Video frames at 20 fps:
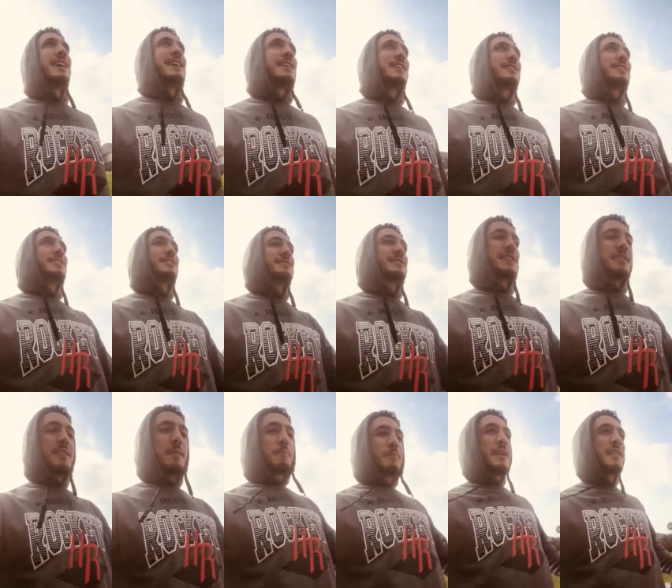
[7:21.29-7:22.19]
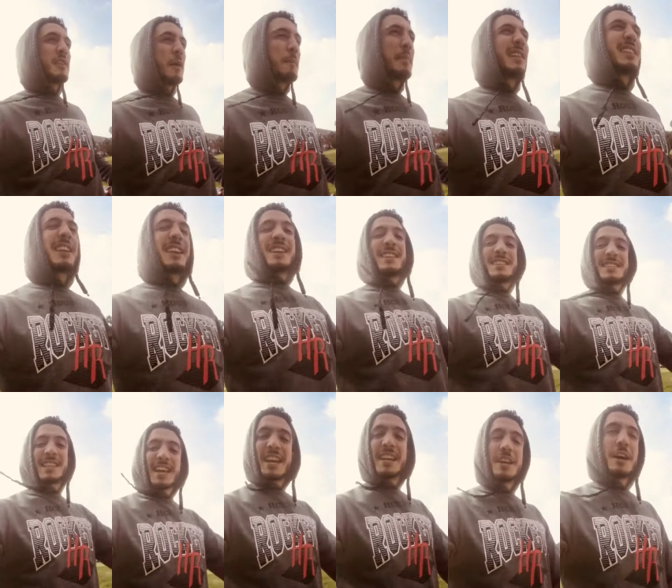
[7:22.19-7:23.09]
You know what I'm saying? The, the ability to
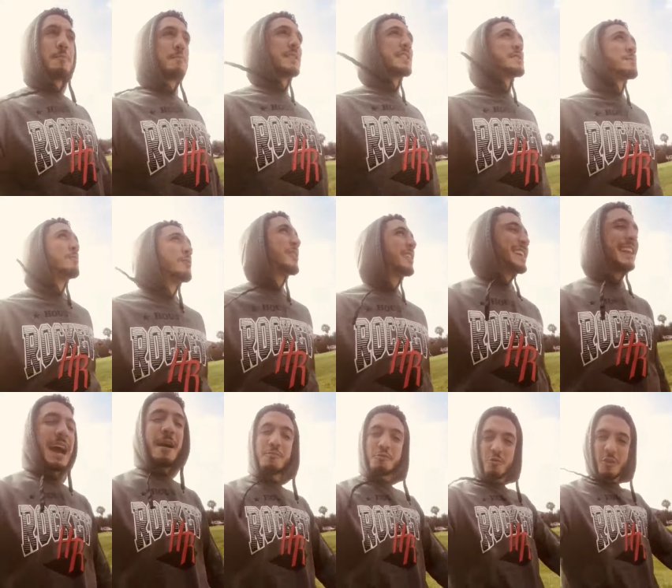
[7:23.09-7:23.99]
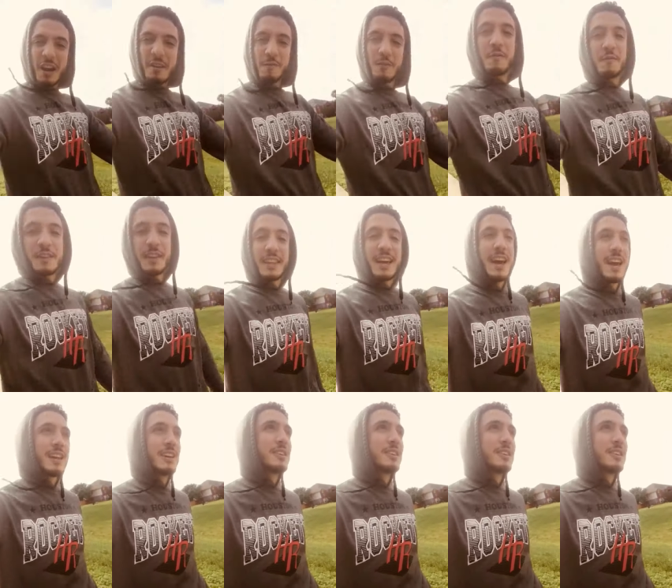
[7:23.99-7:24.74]
stand up this morning, I'm grateful for that.